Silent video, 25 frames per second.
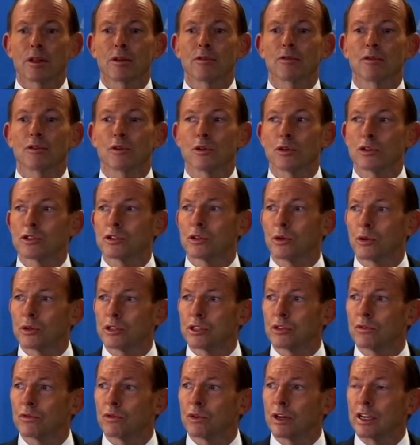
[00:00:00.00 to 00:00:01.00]
For all
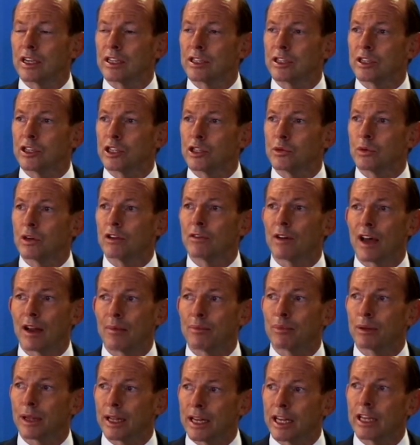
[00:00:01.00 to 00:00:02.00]
sorts of reasons, we've
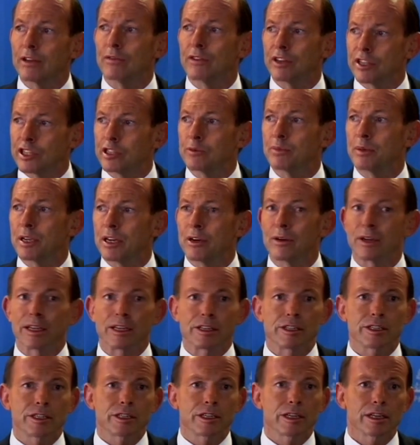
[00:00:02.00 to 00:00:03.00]
had plenty of
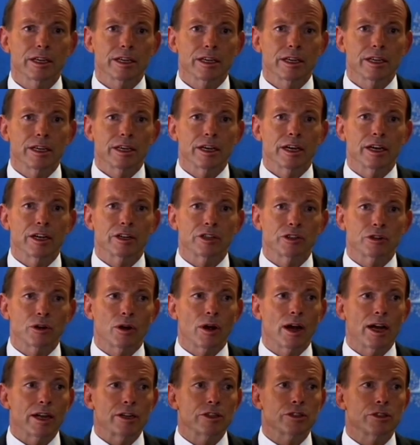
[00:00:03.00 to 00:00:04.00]
experience
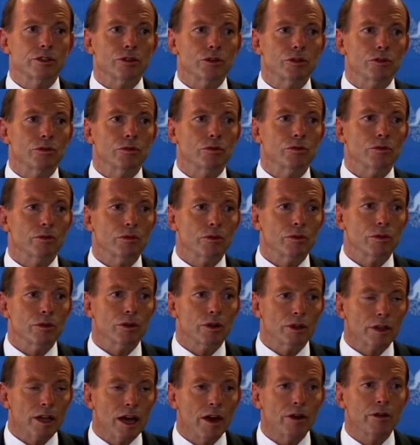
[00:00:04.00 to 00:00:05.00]
trying to
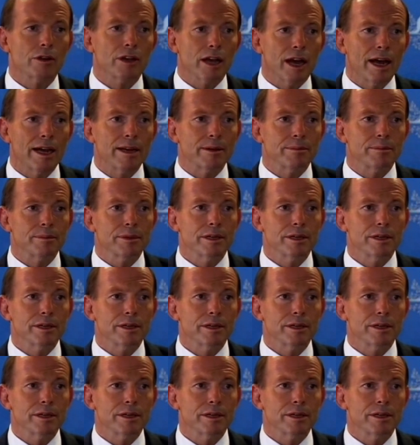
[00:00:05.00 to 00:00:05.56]
locate